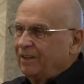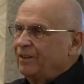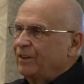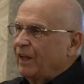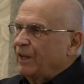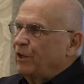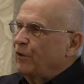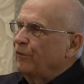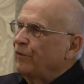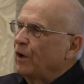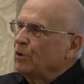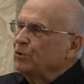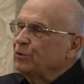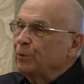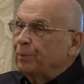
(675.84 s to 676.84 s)
Thank you,
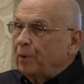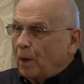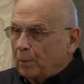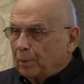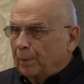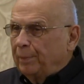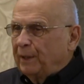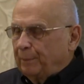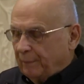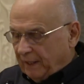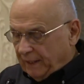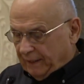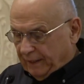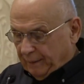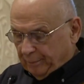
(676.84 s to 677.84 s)
folks. They're probably
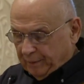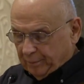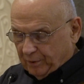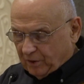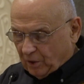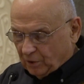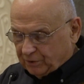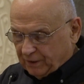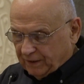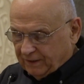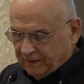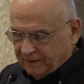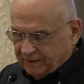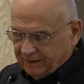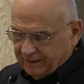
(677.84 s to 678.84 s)
mad at me because I
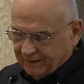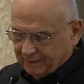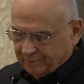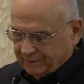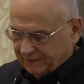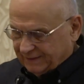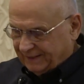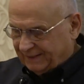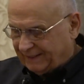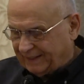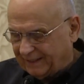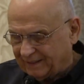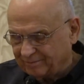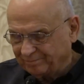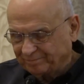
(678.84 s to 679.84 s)
did that, but
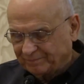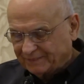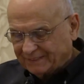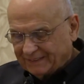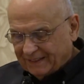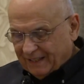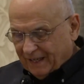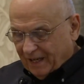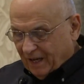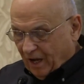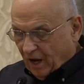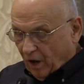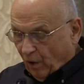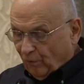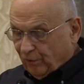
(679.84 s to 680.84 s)
anyhow.
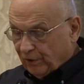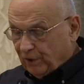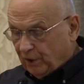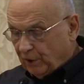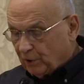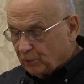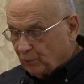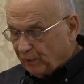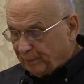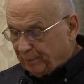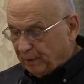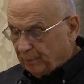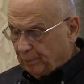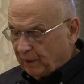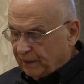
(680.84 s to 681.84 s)
Over the years, we've
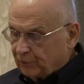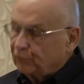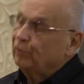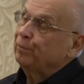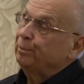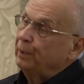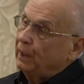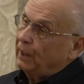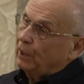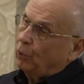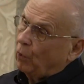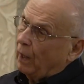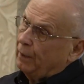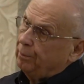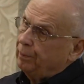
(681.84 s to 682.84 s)
been blessed with many
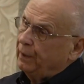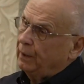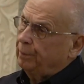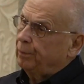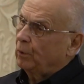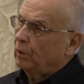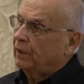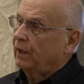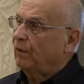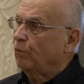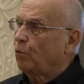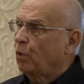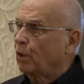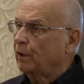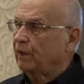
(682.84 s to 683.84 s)
great people that
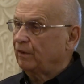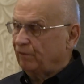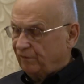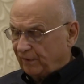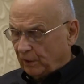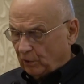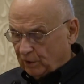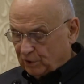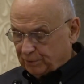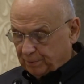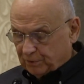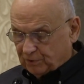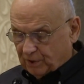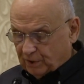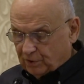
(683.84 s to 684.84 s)
have worked in various
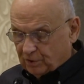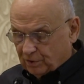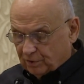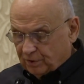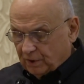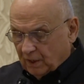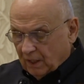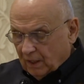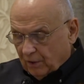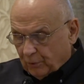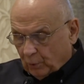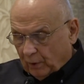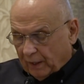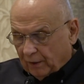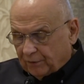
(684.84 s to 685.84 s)
positions
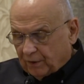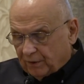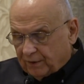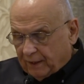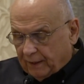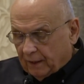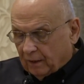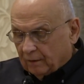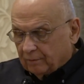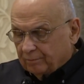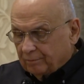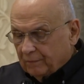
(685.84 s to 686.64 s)
throughout the town.